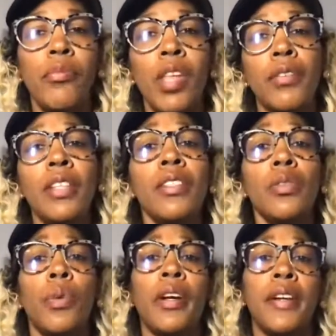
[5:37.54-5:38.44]
This is
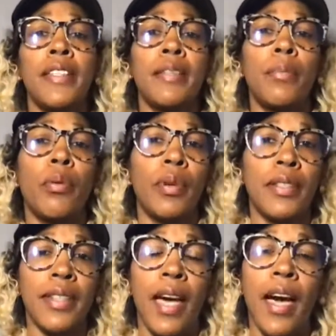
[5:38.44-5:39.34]
where it's important
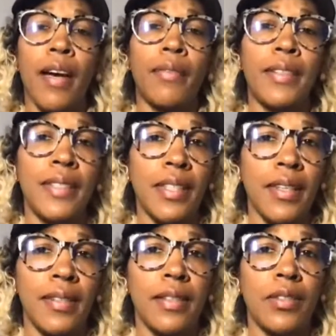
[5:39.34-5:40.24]
to have a
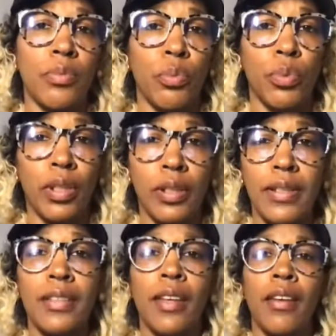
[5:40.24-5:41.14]
seasoned real
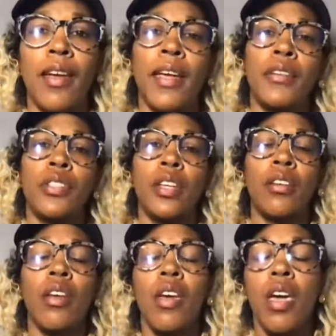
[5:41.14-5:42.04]
estate
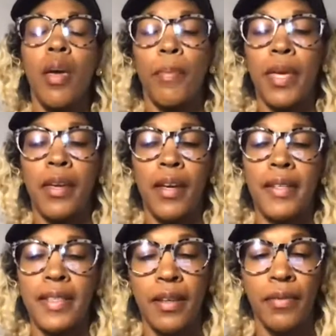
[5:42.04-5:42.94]
agent
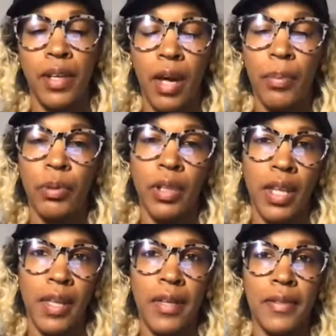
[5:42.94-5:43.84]
because of a couple
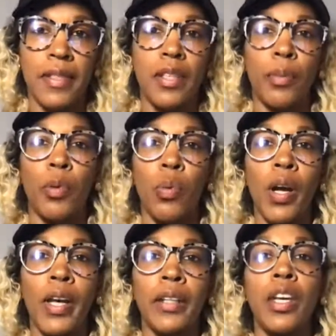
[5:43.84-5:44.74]
things. Number
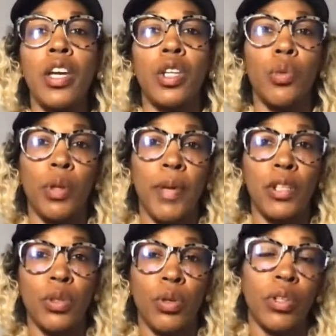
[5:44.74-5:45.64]
one, you want to make
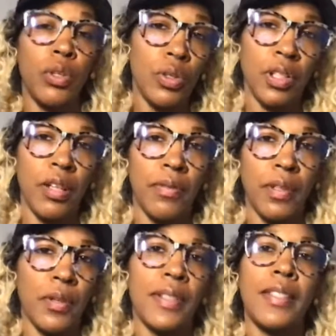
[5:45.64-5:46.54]
sure, usually if
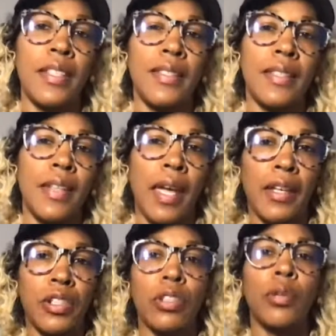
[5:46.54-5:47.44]
they're a seasoned
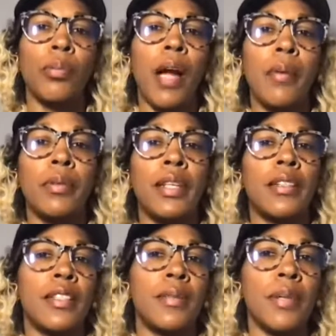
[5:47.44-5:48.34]
agent, they're probably
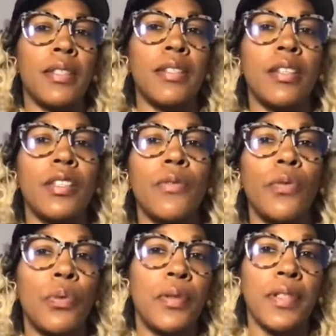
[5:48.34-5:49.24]
in this business
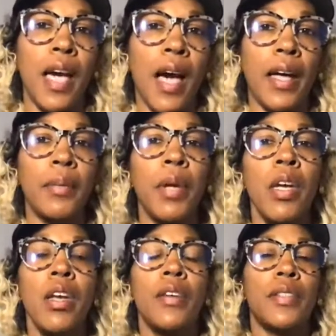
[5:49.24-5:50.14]
full time.
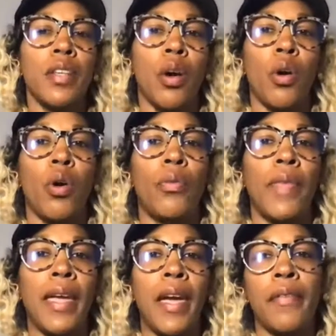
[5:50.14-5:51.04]
So
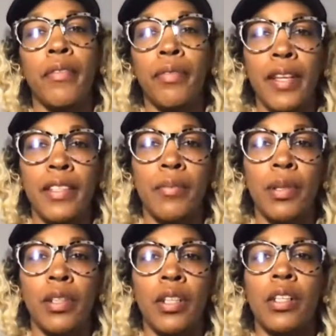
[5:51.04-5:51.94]
they have the
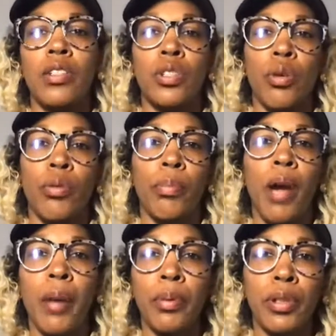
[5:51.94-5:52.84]
flexibility to show the
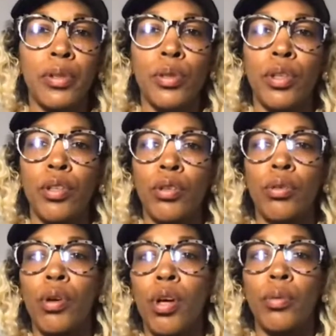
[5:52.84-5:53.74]
property to
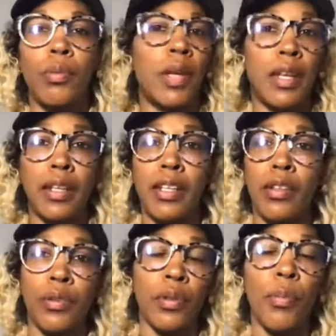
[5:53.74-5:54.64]
you
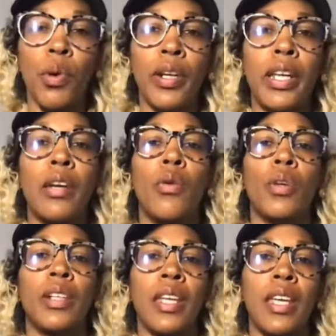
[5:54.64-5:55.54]
either in the morning or
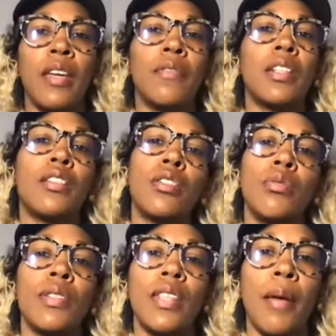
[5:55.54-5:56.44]
in the evening as soon
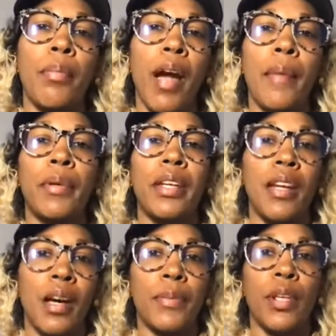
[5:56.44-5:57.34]
as that property
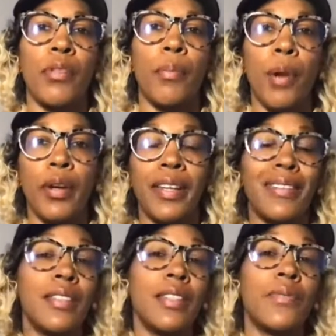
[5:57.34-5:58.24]
comes on the market.
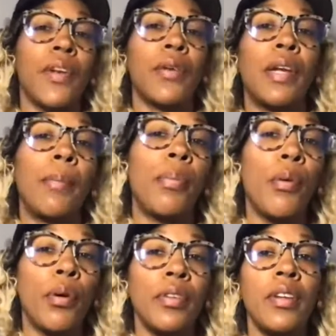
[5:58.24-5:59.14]
This is very
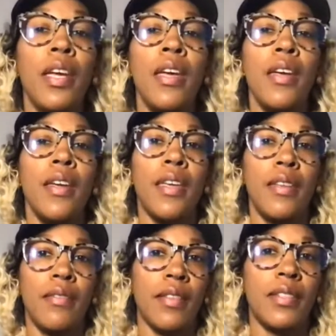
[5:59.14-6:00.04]
important
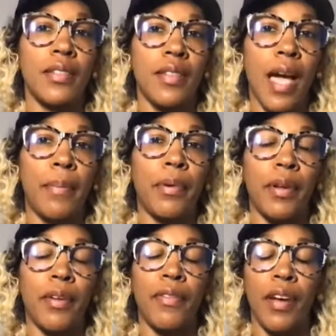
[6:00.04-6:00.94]
in this type
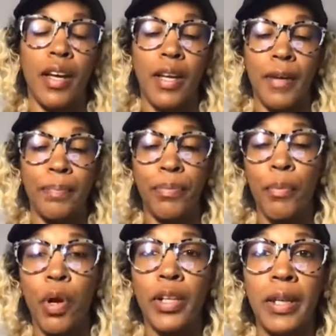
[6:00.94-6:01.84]
of
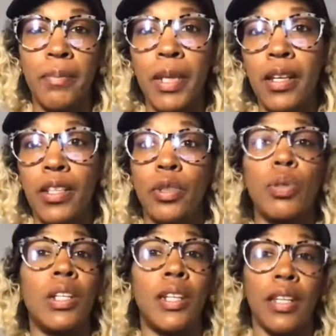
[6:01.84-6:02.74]
market because you
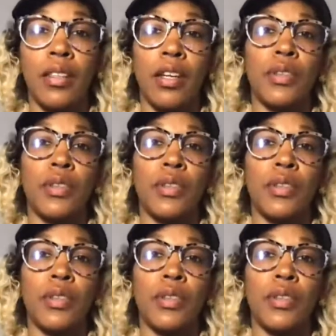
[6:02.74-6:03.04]
need to get there